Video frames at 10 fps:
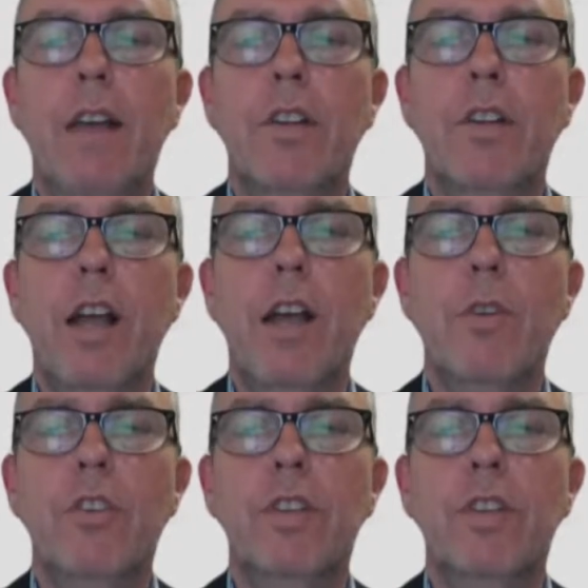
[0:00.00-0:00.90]
I don't know how
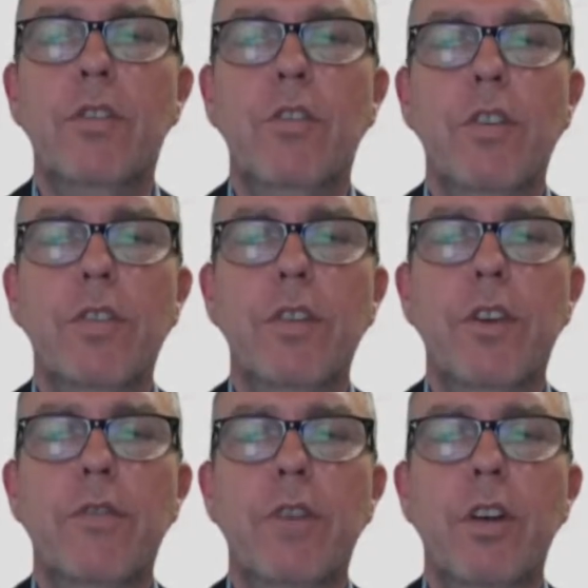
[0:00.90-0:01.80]
much this crosses
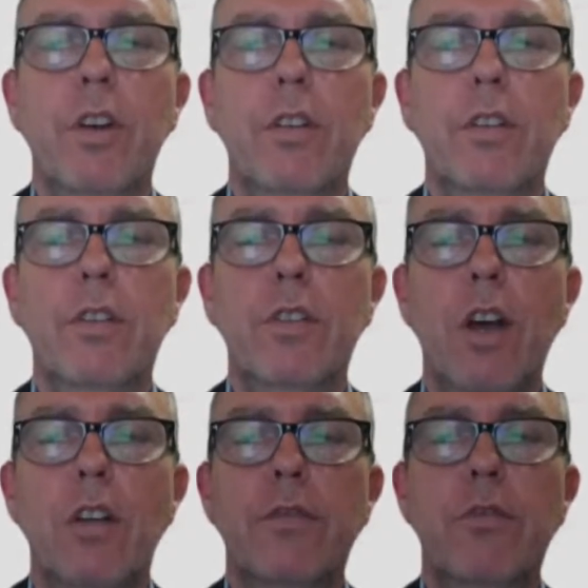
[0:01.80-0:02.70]
over the
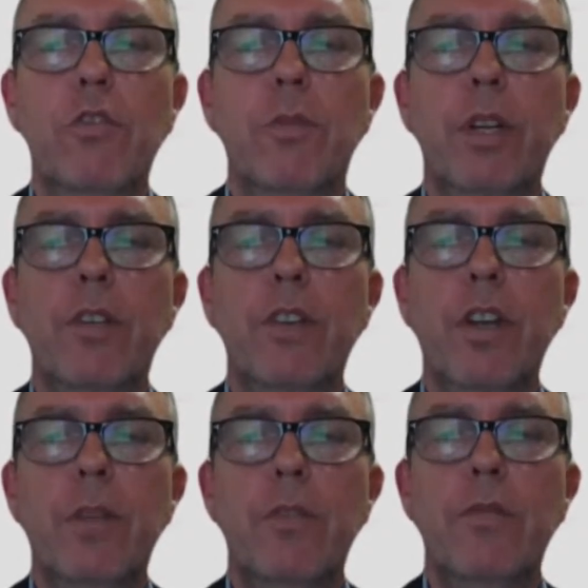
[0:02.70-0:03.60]
task force, but in
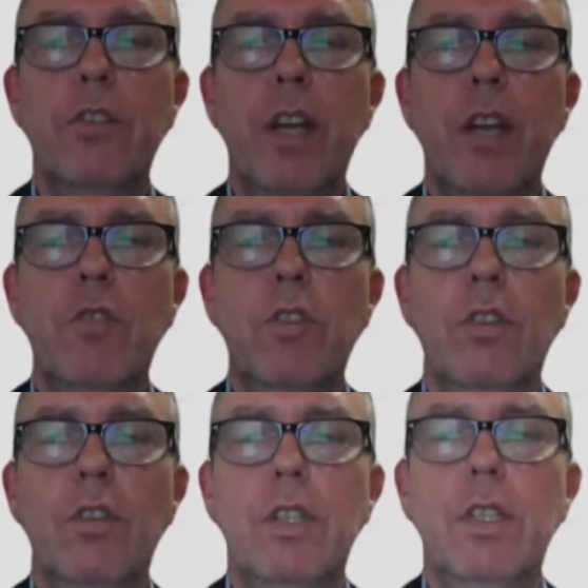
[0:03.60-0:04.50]
terms of
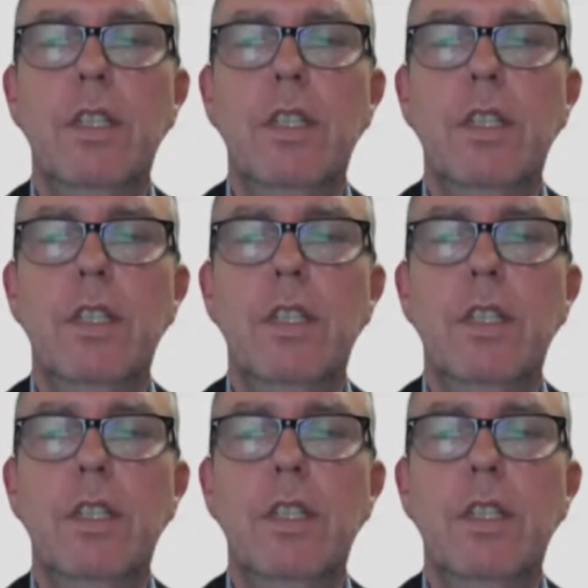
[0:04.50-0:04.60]
general